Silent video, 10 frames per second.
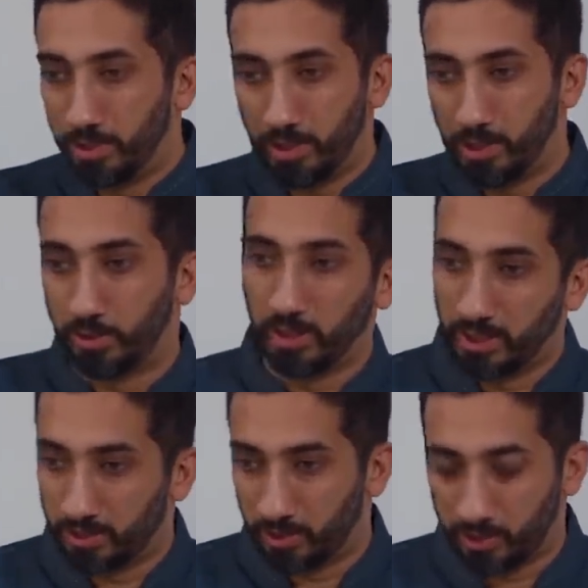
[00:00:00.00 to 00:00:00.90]
the
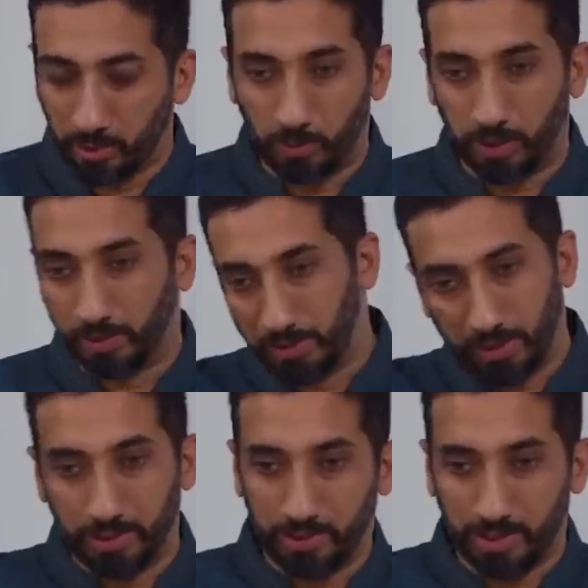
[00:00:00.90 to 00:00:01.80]
Israelites are somewhat, they're
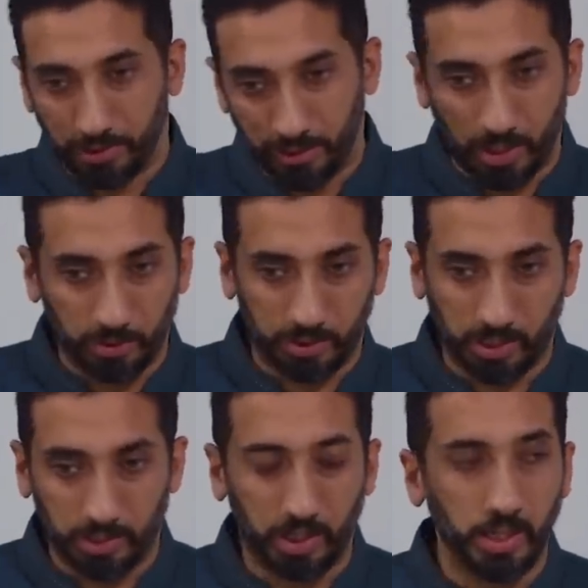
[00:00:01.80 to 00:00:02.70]
in the desert now,
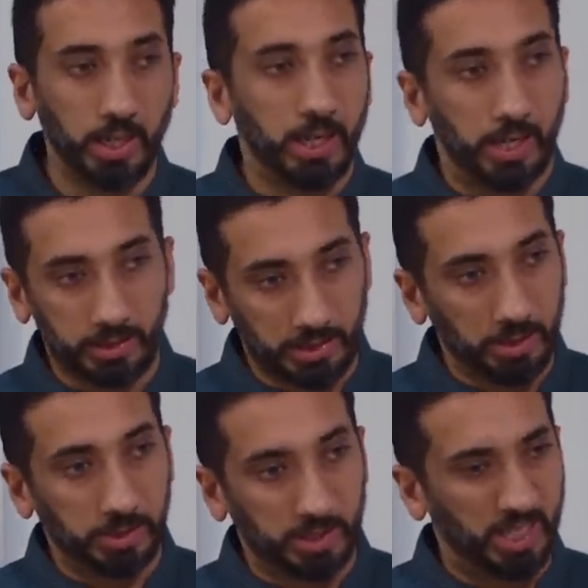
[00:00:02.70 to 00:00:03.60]
etc. And it
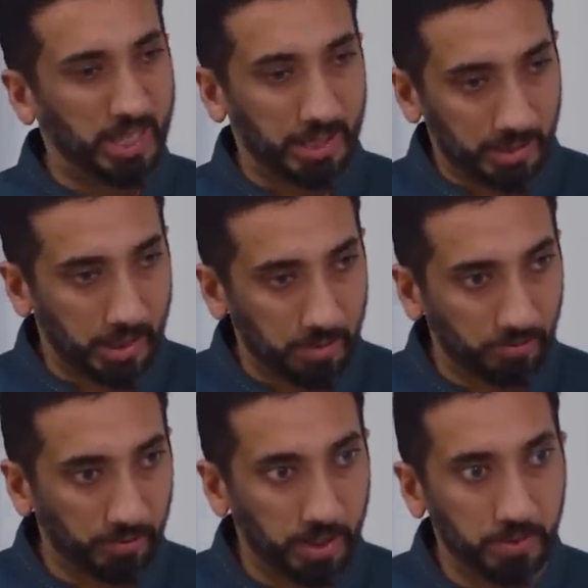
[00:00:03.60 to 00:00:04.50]
seems it's in that time
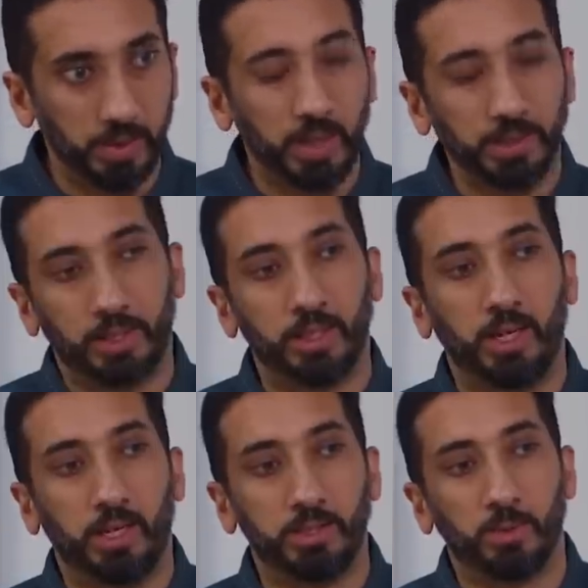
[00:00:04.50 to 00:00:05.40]
frame that
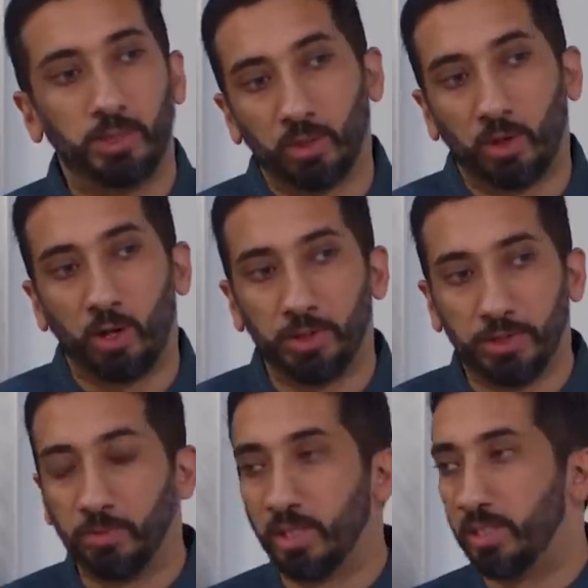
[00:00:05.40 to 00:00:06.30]
Allah Azza wa Jal
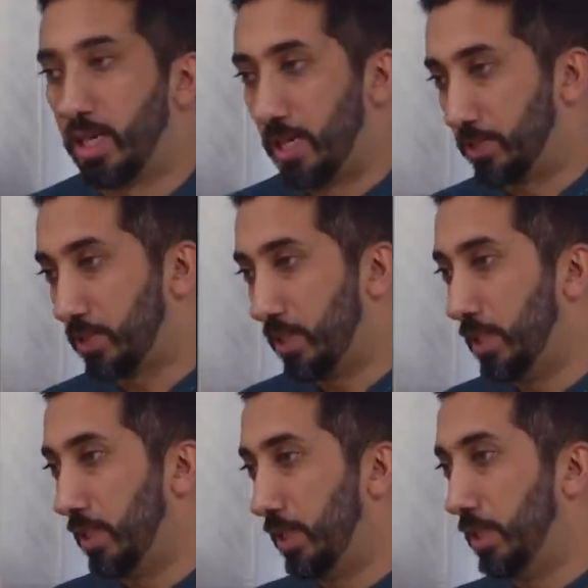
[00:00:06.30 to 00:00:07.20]
calls him to task.
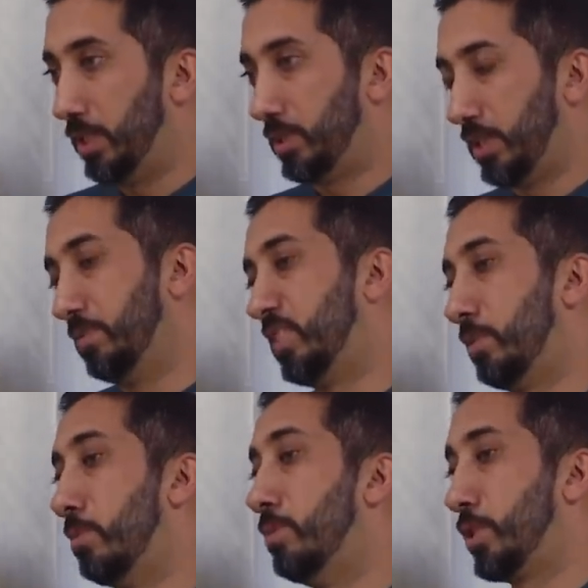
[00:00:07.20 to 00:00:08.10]
He gives
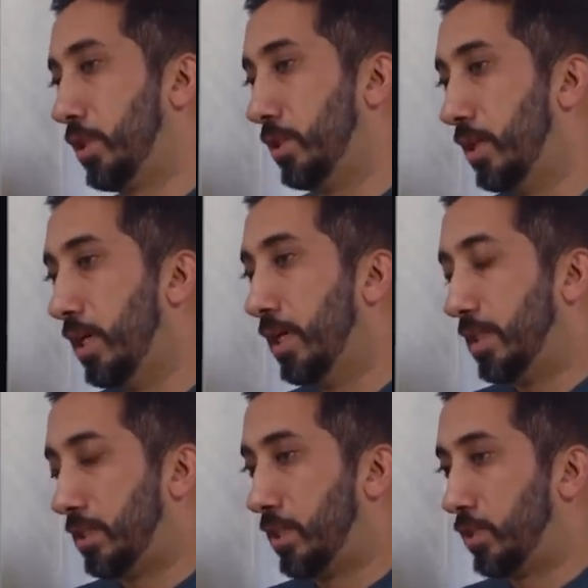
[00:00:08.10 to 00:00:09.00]
him a mission,
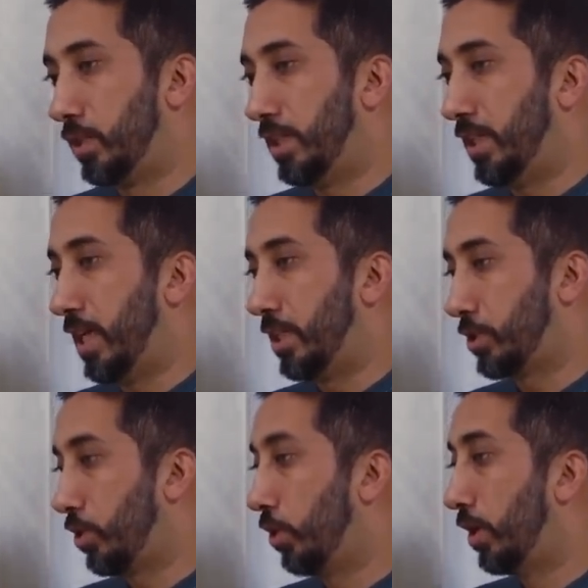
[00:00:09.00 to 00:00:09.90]
essentially that he has
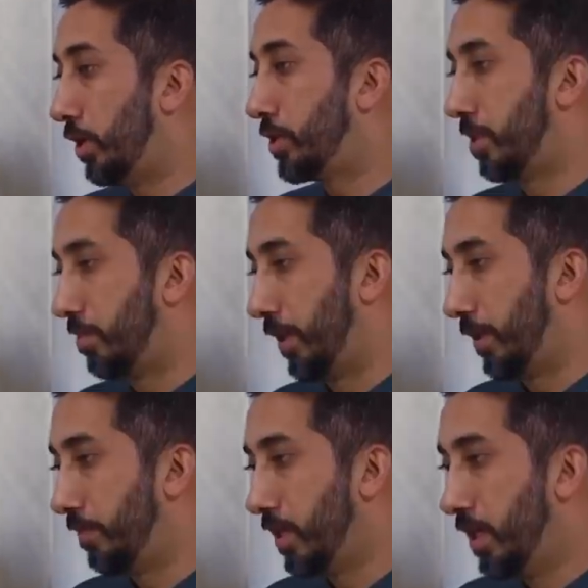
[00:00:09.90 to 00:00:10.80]
to go learn
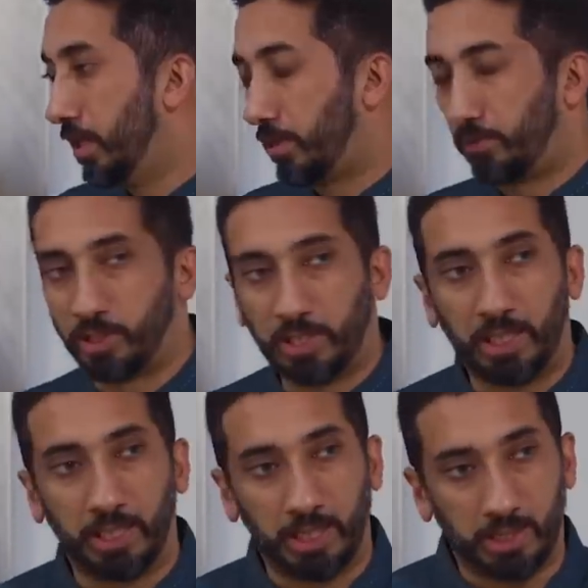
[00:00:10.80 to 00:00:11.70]
something. The first
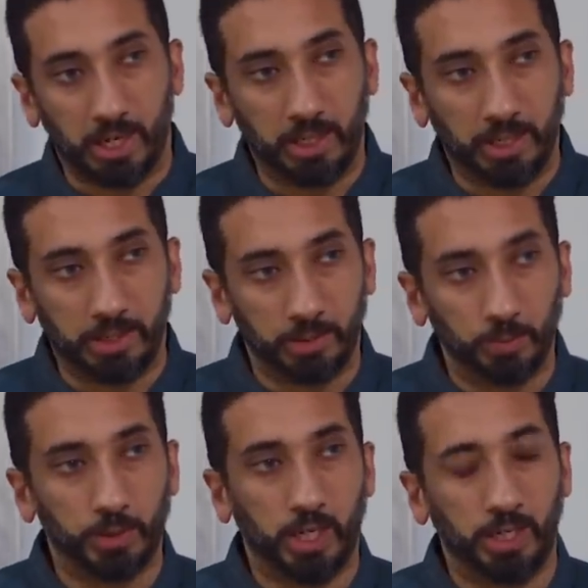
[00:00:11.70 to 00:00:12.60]
thing I'd like to highlight is
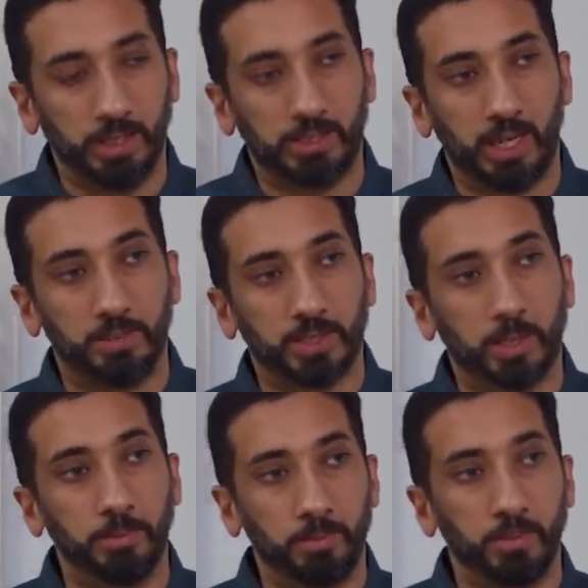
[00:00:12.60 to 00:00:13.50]
Musa alayhi salam's
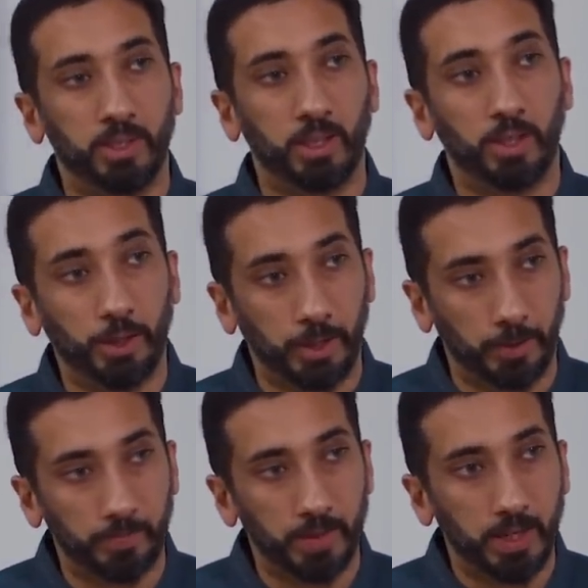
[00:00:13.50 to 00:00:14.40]
commitment to learning.